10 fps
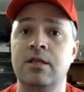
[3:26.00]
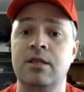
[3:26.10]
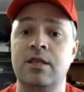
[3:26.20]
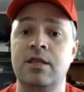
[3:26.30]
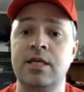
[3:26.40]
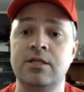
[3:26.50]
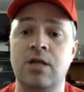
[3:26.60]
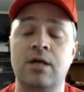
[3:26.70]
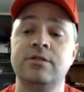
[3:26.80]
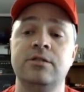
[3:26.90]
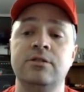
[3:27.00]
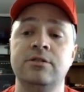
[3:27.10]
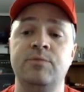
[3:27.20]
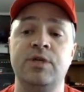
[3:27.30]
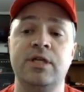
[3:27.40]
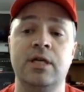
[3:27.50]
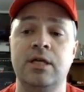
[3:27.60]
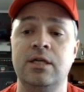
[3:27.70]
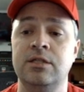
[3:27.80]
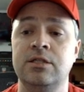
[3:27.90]
these hostiles
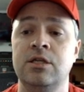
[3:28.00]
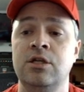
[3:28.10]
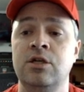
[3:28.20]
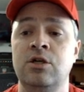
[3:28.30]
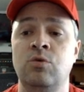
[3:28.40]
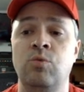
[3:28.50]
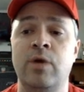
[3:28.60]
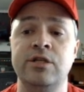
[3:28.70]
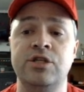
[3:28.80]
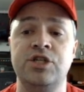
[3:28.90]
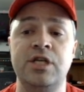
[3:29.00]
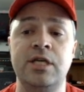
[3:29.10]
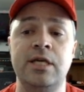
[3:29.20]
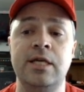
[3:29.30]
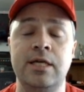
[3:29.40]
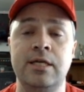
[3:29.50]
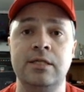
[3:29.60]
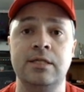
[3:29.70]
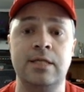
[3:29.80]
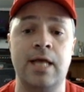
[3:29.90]
because when she
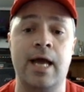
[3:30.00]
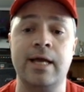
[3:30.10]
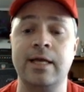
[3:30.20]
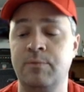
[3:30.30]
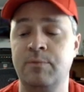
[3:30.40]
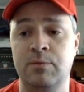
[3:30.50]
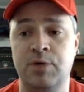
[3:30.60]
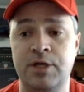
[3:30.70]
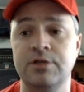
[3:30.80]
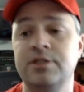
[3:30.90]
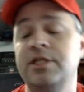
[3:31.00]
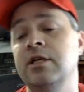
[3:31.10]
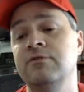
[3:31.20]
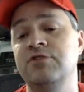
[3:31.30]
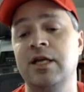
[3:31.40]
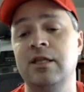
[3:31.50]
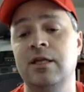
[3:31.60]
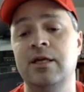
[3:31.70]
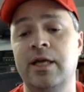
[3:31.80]
is attacking, depending upon your tier of Jayla,